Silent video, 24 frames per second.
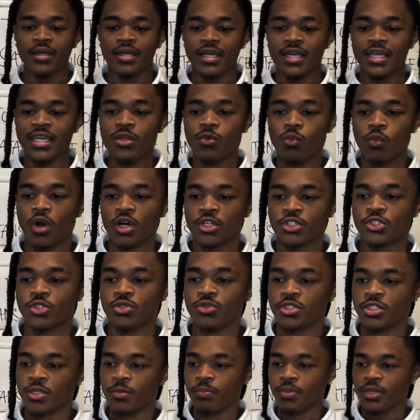he wants you
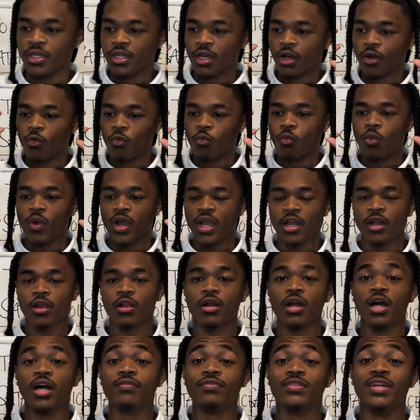to be aware
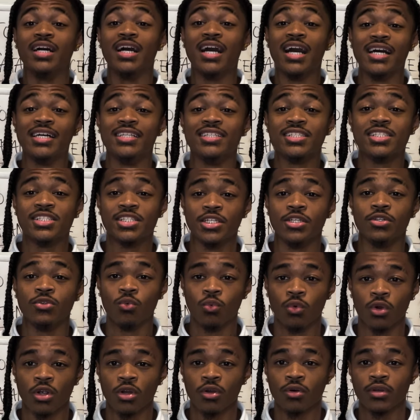of the unseen
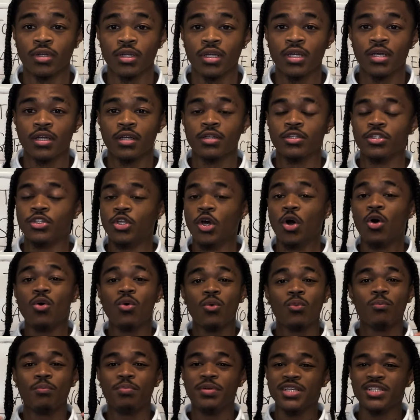world.
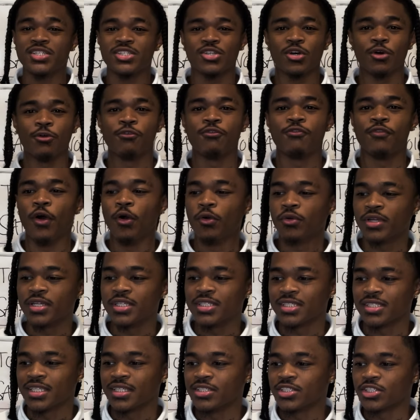Don't be so
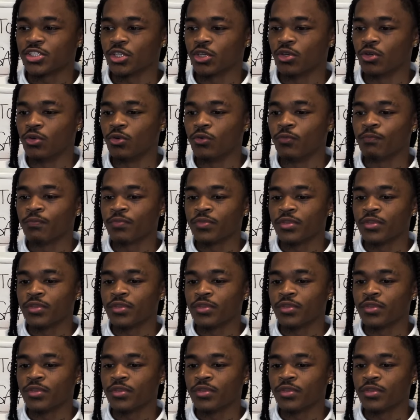focused and so,